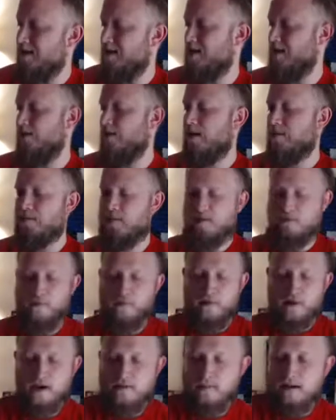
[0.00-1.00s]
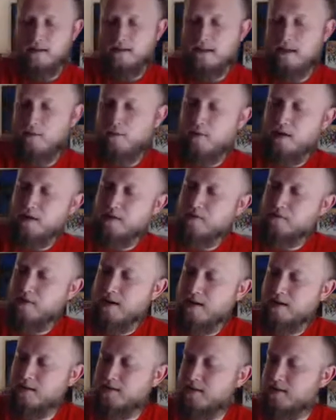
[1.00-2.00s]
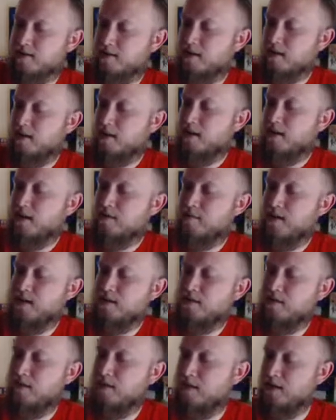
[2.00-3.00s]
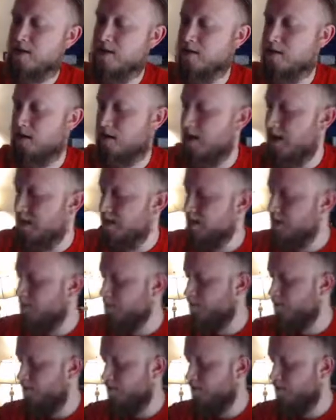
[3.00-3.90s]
of I'm just worried about that 1 crisis that makes you clear the lineup.